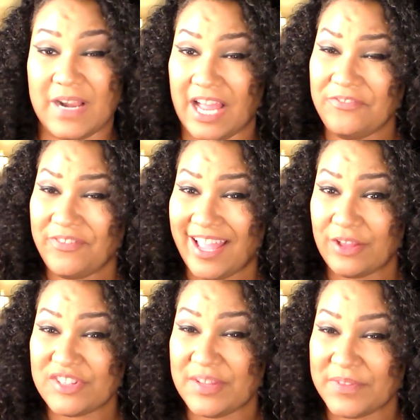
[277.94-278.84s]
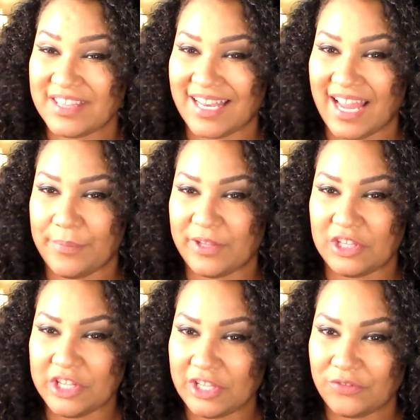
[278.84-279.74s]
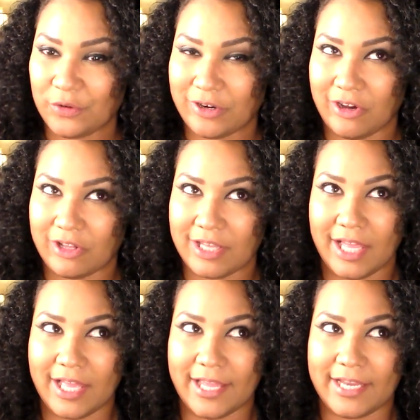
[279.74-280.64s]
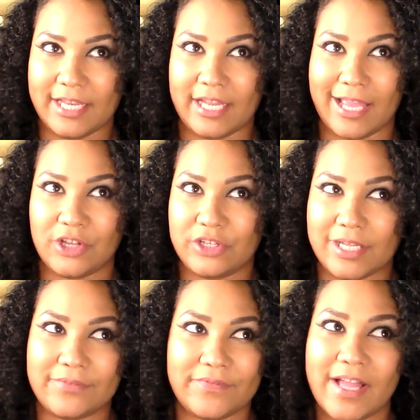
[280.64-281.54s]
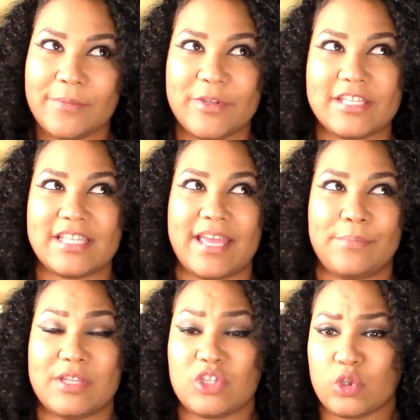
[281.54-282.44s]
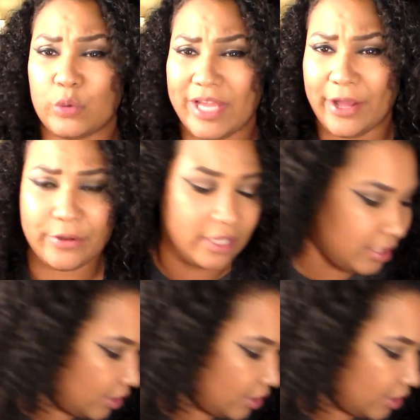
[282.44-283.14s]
But I found something that I have been looking for online and I could not find because it had been sold out.